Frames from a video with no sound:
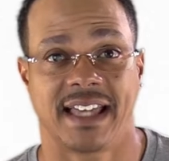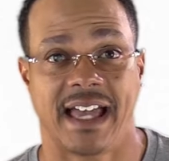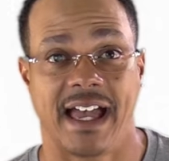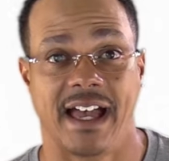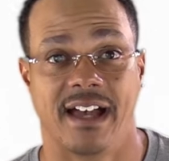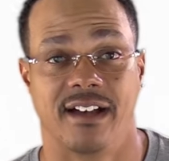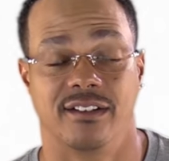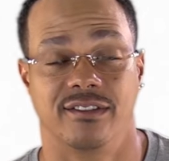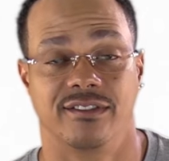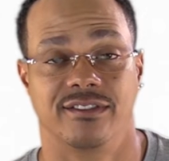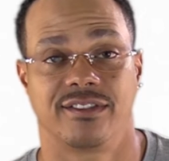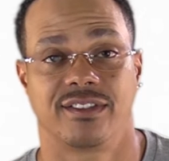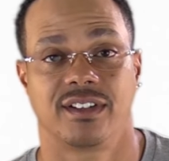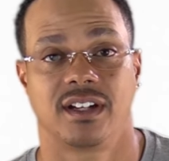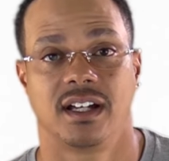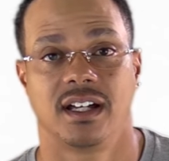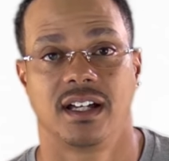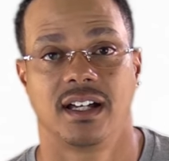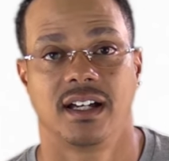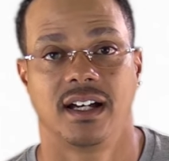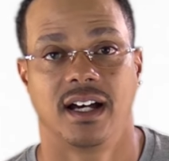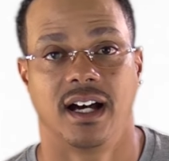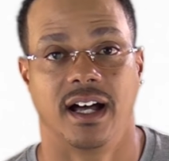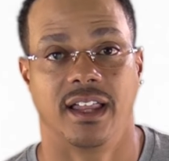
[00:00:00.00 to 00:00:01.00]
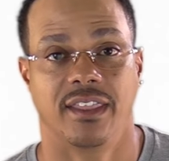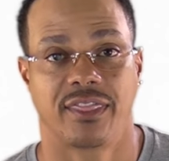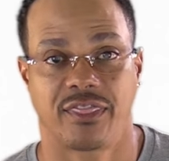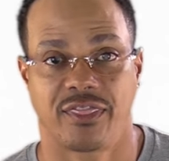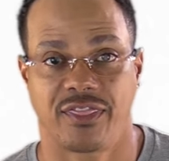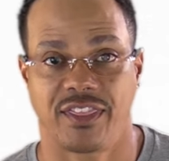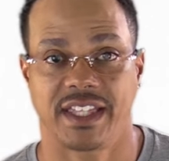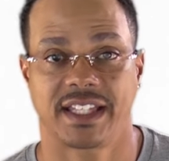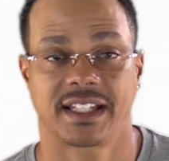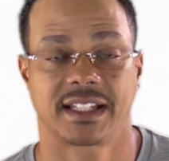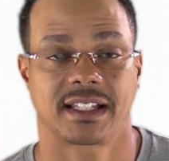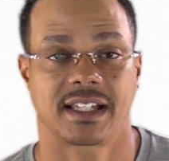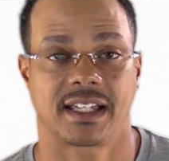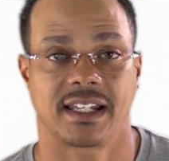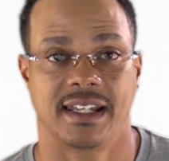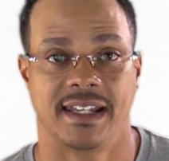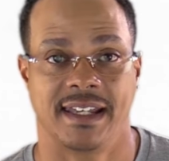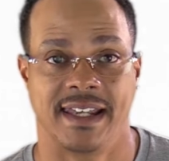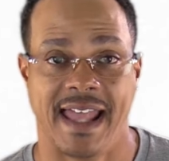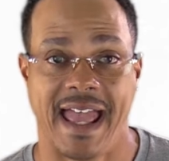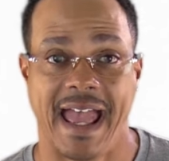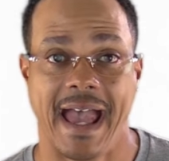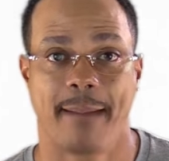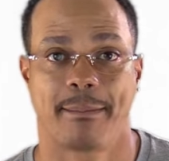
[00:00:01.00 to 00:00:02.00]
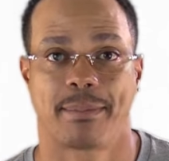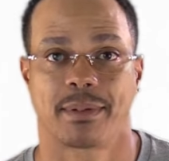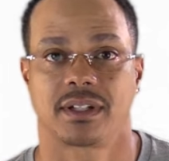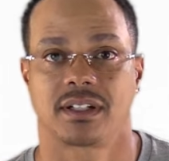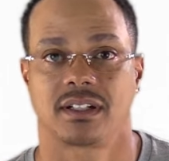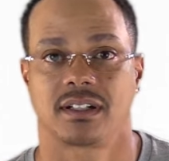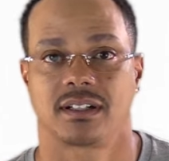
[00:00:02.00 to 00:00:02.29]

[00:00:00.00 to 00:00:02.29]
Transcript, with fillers: have a thick nap,